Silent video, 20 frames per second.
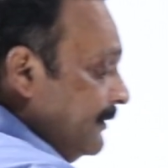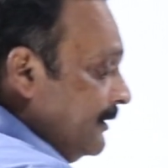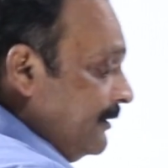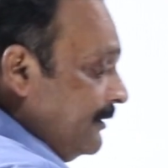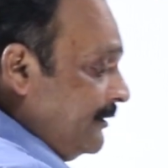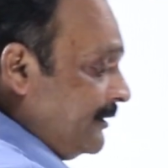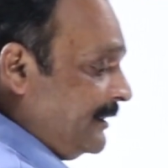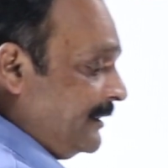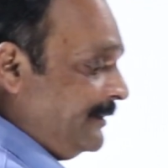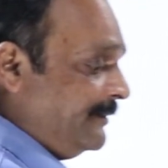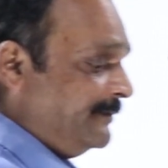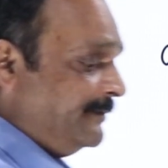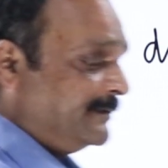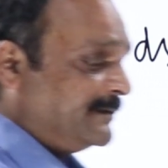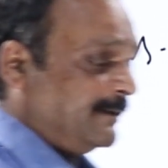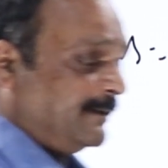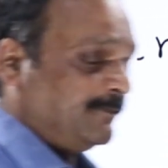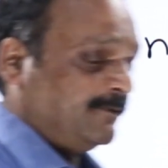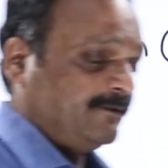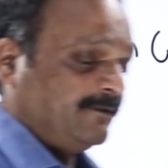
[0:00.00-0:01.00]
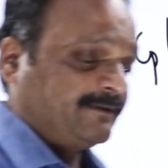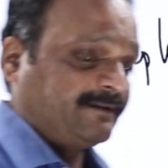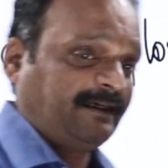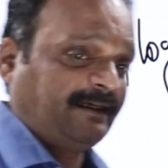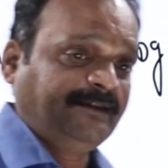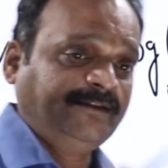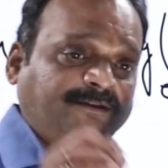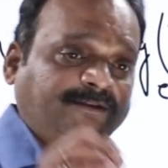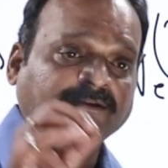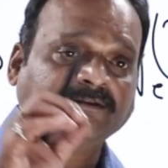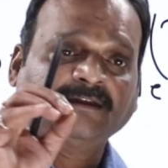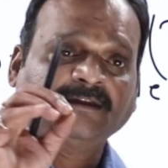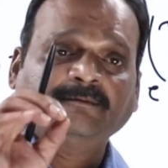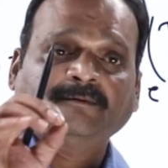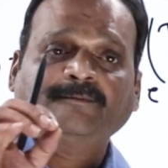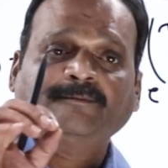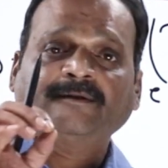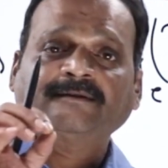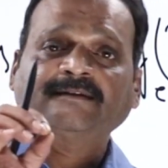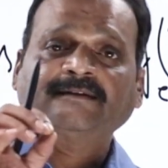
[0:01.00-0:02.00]
okay, suppose
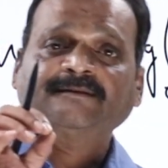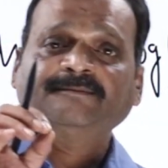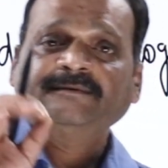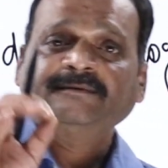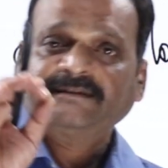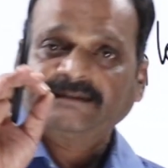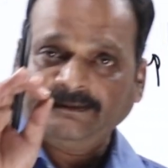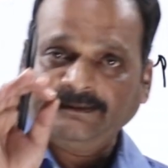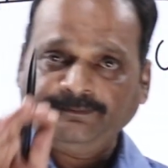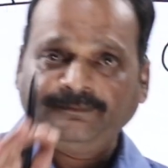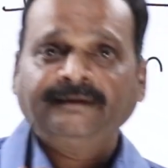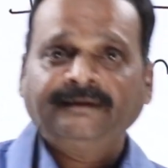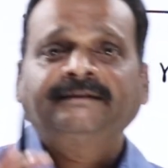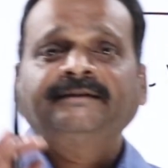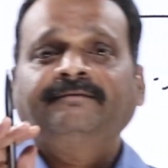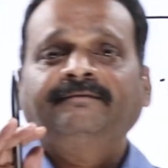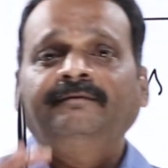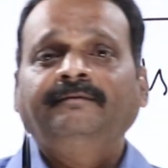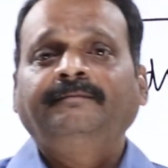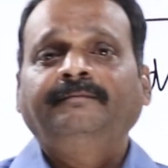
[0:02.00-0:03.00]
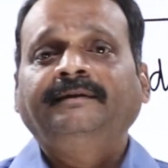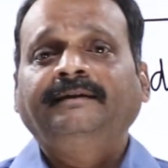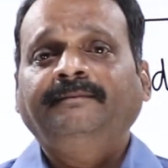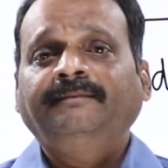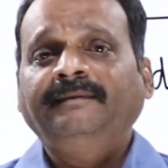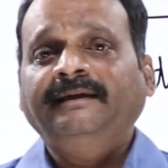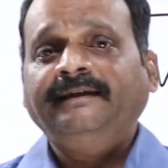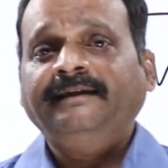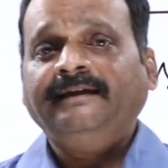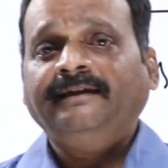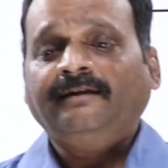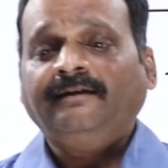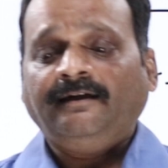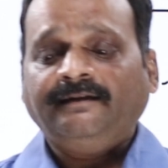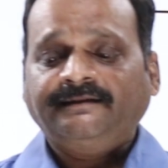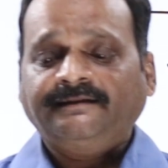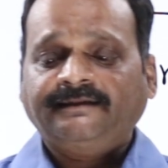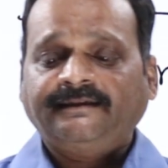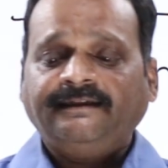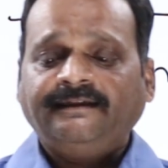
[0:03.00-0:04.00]
isothermal process means temperature will be maintained
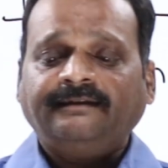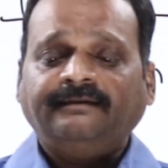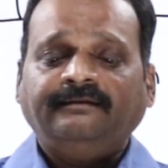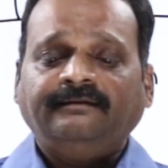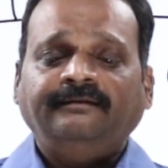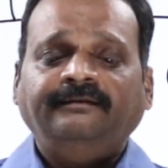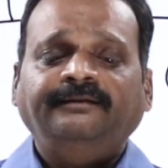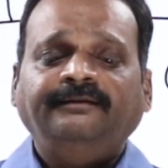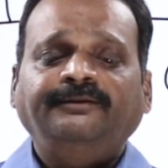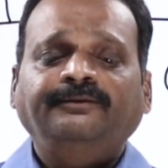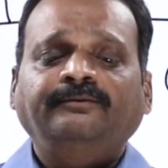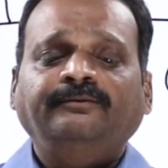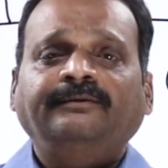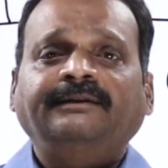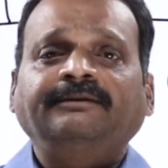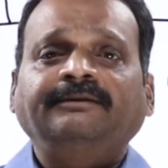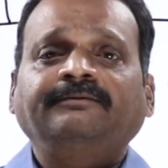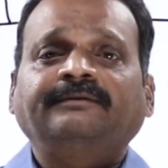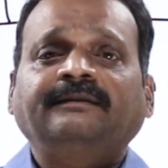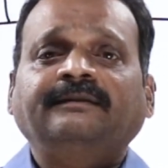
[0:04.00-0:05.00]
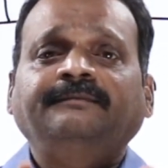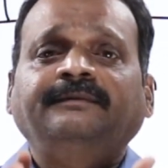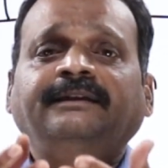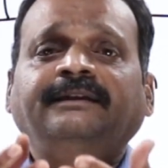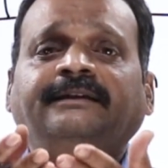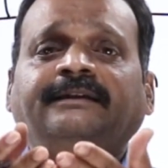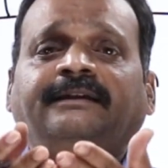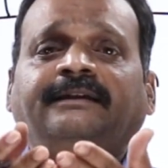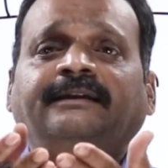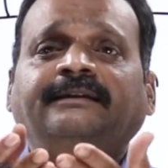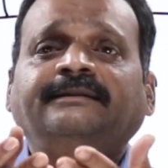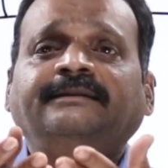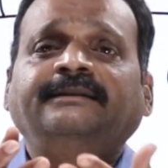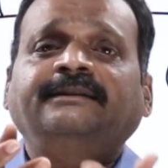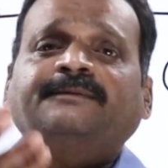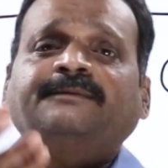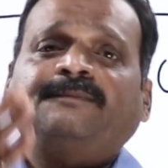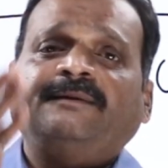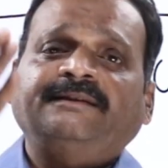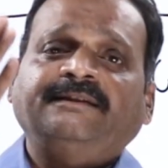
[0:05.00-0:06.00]
constant. You give some heat energy,
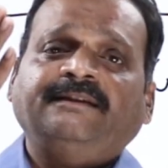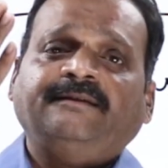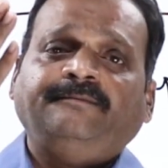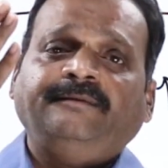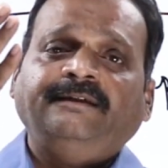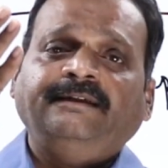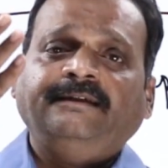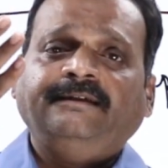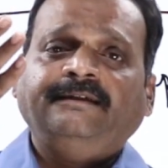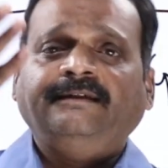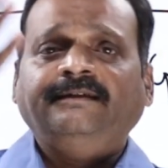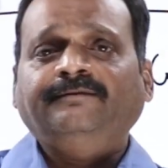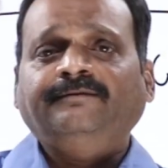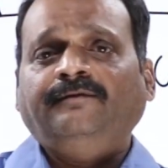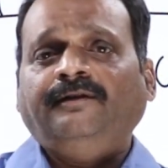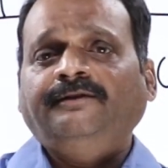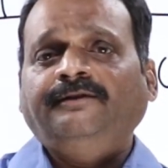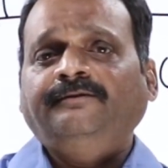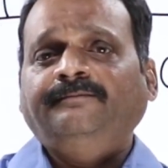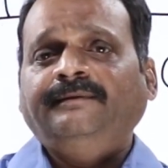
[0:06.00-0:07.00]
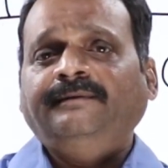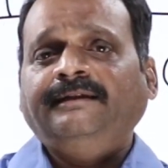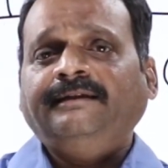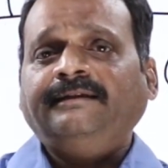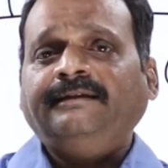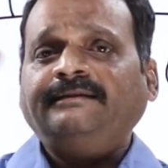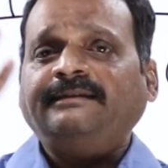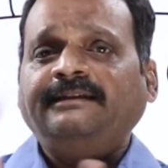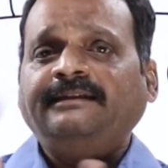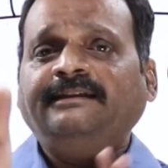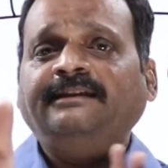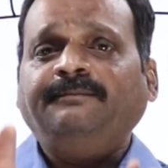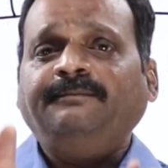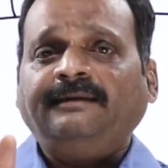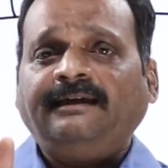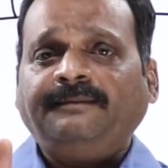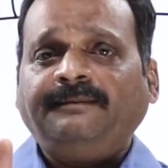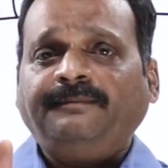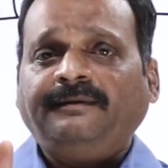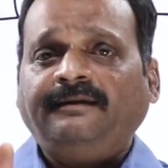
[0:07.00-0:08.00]
its pressure may increase, volume may increase, anything may
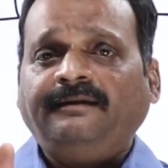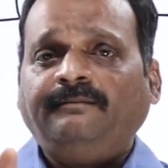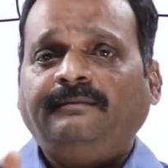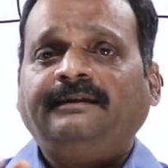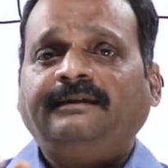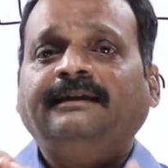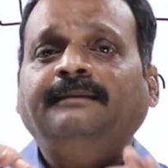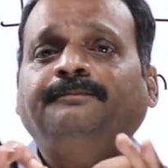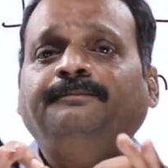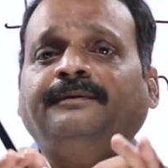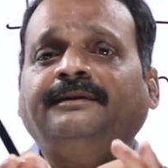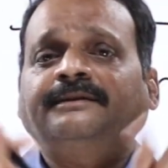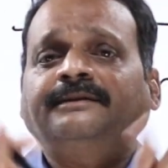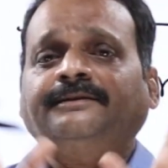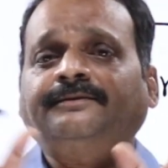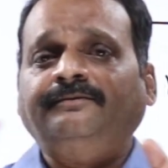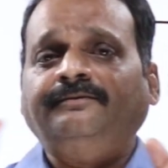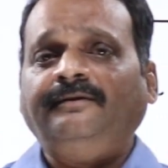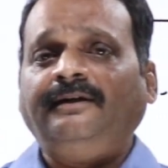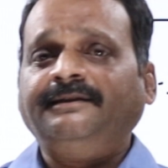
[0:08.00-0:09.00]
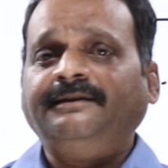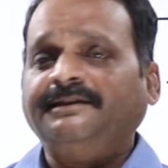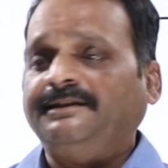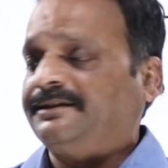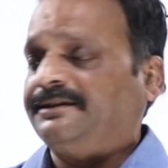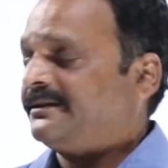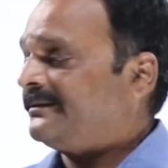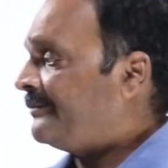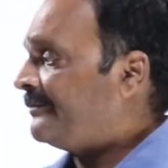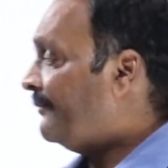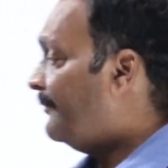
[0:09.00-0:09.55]
happen, but temperature should not change.